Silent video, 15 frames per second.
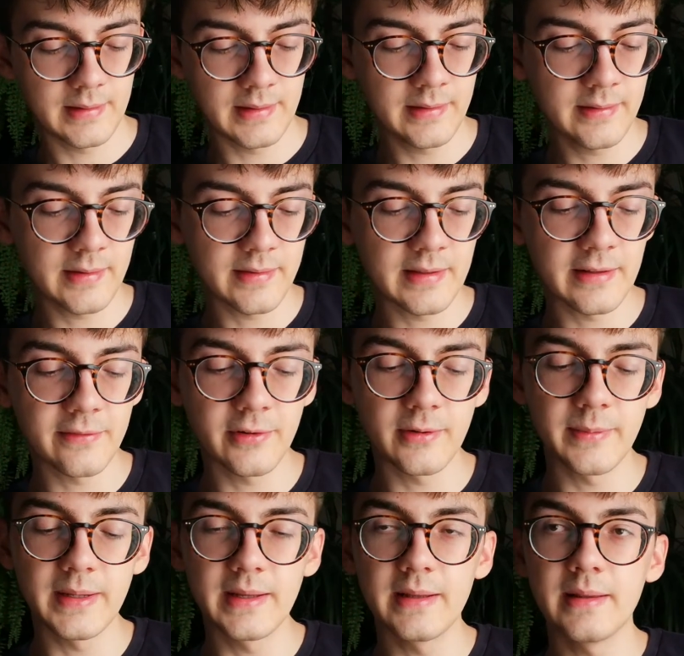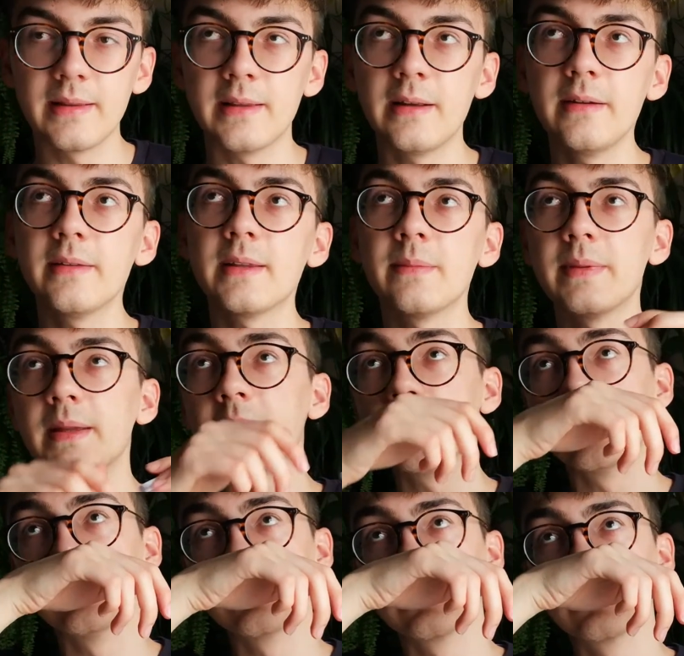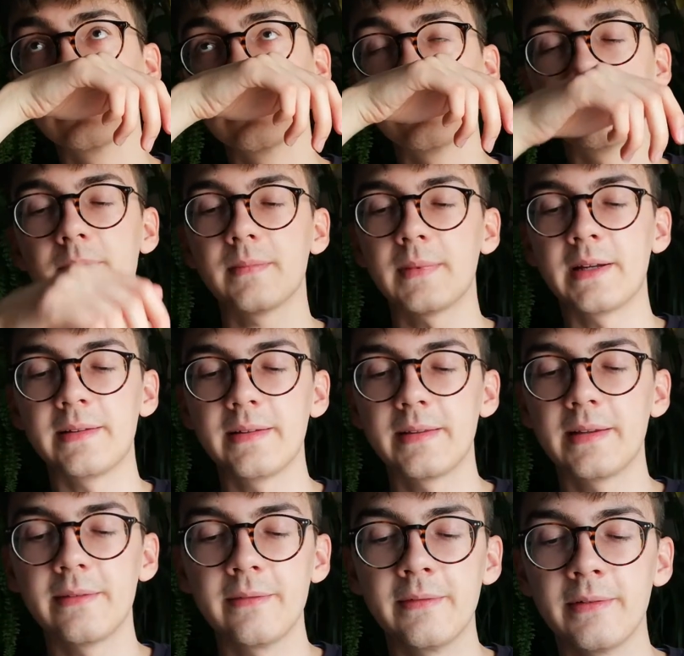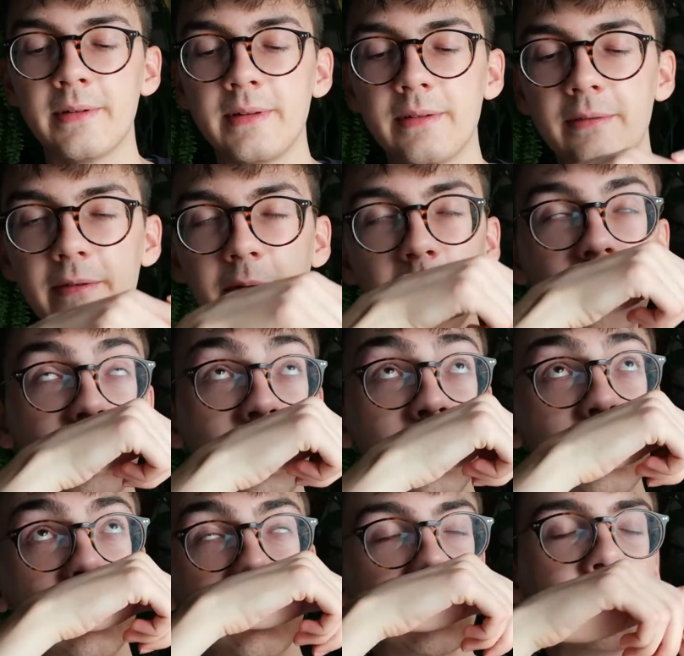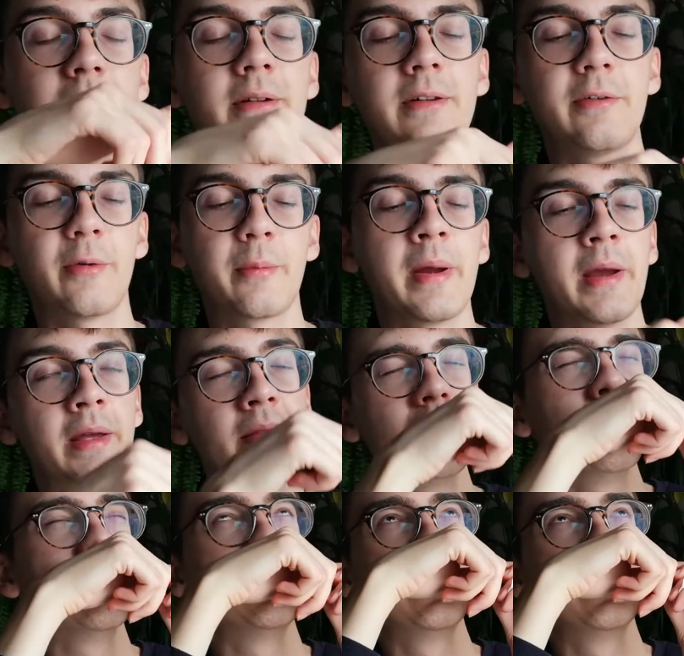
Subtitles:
It's just not for me. There is something I just have all over my face, all over my hand.